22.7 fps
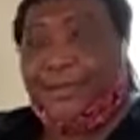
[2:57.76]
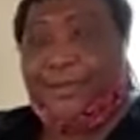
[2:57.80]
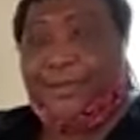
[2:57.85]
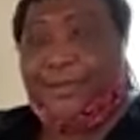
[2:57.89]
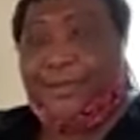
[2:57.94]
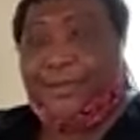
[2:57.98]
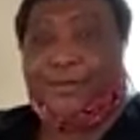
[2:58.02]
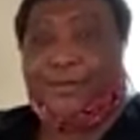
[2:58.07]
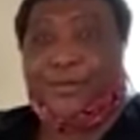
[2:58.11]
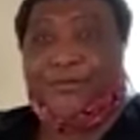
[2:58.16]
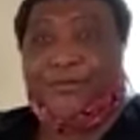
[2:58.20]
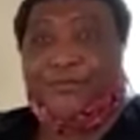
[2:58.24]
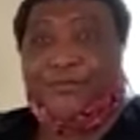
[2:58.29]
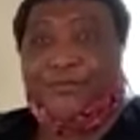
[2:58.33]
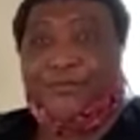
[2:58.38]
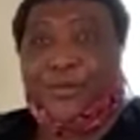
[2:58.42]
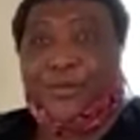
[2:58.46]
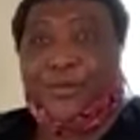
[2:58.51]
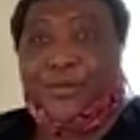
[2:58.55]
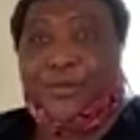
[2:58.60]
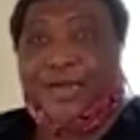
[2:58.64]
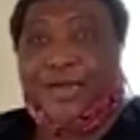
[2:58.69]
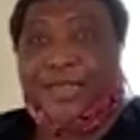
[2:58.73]
they form
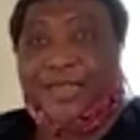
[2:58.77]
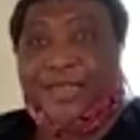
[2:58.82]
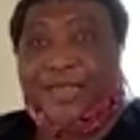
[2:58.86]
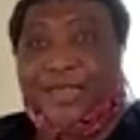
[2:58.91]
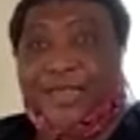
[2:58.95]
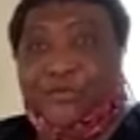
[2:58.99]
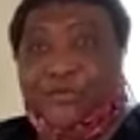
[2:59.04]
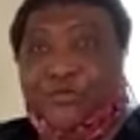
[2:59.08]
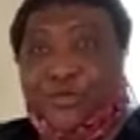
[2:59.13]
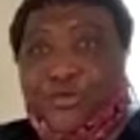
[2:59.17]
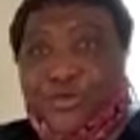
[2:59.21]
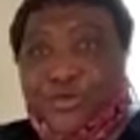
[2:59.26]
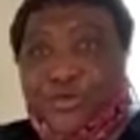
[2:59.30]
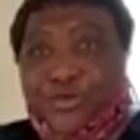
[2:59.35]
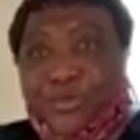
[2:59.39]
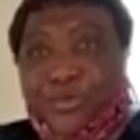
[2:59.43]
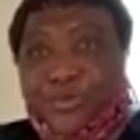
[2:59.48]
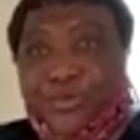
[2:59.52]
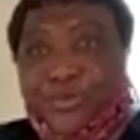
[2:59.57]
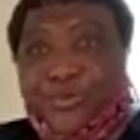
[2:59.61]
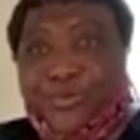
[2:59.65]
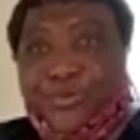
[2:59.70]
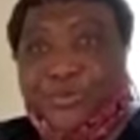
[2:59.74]
like a group
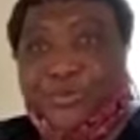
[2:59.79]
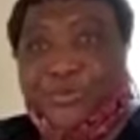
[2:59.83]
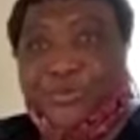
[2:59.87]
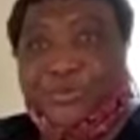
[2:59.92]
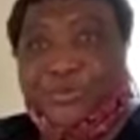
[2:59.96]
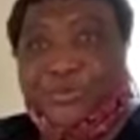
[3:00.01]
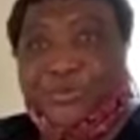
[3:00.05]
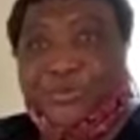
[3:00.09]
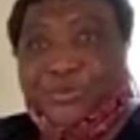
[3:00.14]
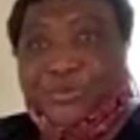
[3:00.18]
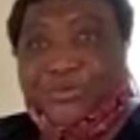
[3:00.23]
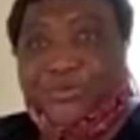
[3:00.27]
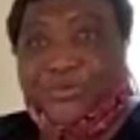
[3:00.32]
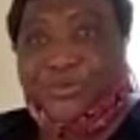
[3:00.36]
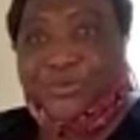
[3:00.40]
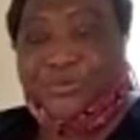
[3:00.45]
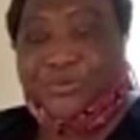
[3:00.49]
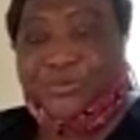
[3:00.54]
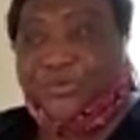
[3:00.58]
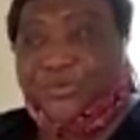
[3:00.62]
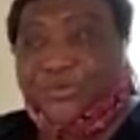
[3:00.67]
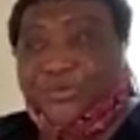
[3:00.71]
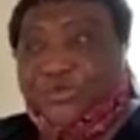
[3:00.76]

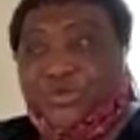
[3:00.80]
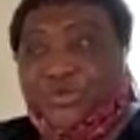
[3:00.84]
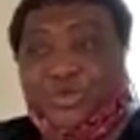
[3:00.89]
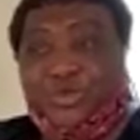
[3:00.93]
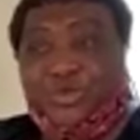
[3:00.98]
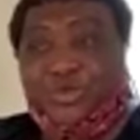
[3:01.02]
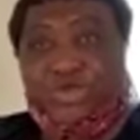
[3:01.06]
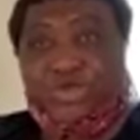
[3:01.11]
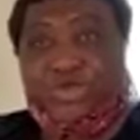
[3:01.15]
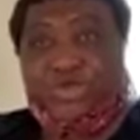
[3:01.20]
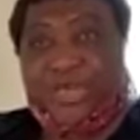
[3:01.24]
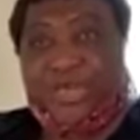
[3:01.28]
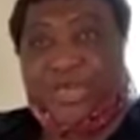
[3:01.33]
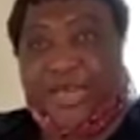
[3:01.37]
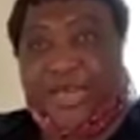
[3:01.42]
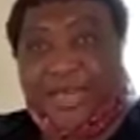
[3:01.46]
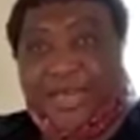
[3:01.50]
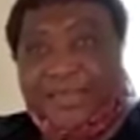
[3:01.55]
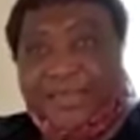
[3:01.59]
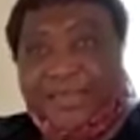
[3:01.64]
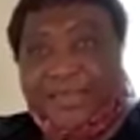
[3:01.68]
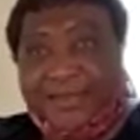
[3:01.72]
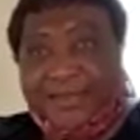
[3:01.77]
to
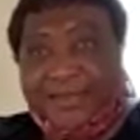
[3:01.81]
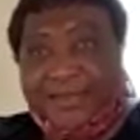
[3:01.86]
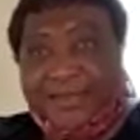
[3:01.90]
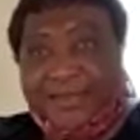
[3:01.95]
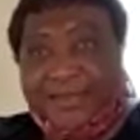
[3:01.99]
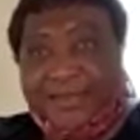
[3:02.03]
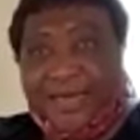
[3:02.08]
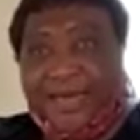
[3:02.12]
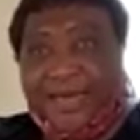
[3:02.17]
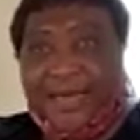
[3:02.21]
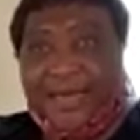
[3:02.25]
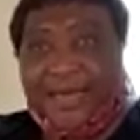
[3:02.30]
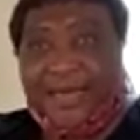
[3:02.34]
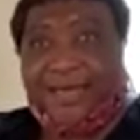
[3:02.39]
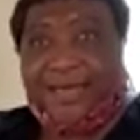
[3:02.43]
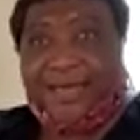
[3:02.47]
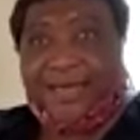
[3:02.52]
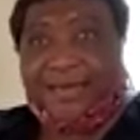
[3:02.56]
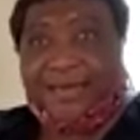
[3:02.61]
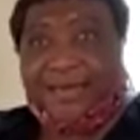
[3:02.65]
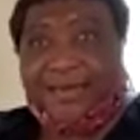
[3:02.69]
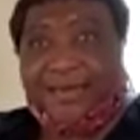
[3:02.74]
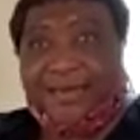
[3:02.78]
socialize
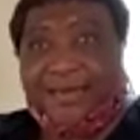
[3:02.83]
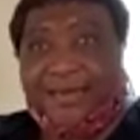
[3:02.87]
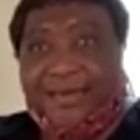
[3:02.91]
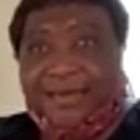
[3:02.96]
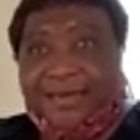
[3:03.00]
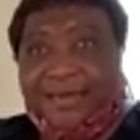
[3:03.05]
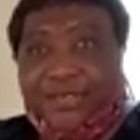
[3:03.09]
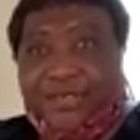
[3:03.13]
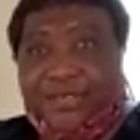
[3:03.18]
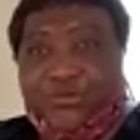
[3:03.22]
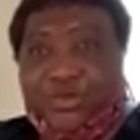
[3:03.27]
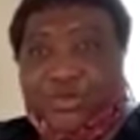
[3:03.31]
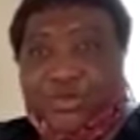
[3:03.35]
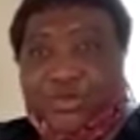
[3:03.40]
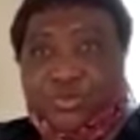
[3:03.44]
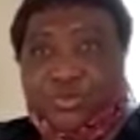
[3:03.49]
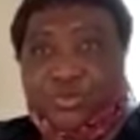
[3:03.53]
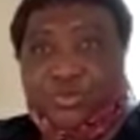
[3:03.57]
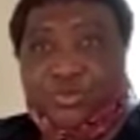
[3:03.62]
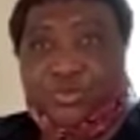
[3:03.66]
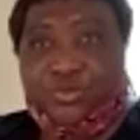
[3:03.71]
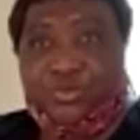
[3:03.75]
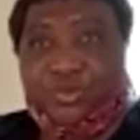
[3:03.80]
and they will
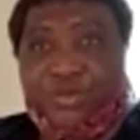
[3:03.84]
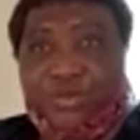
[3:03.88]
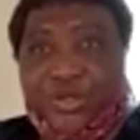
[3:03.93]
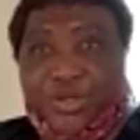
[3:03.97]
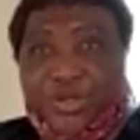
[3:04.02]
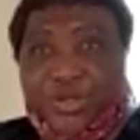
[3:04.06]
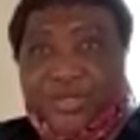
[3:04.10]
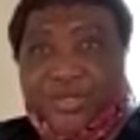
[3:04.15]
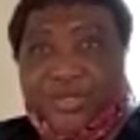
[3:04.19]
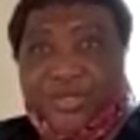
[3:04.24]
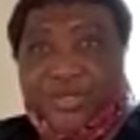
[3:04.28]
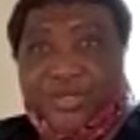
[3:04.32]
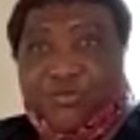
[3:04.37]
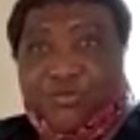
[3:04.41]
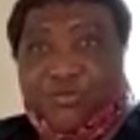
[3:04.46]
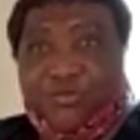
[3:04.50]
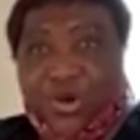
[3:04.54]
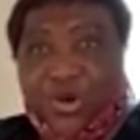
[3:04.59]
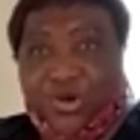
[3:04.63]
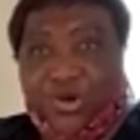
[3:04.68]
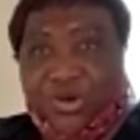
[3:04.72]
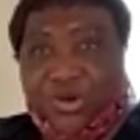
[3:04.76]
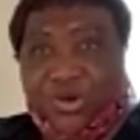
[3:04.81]
do bead
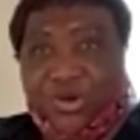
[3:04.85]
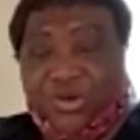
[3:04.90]
work.